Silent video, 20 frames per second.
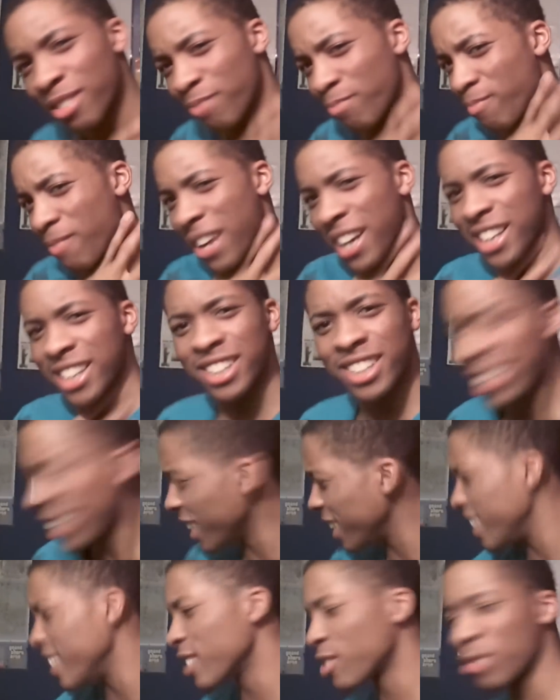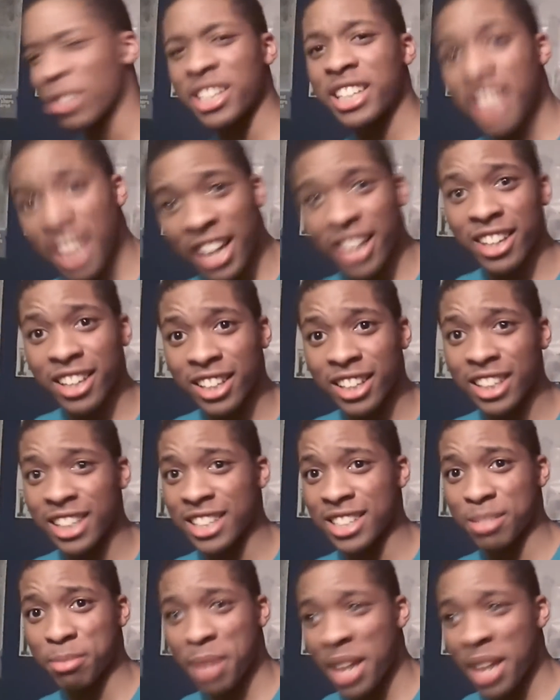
My goodness, ridiculous,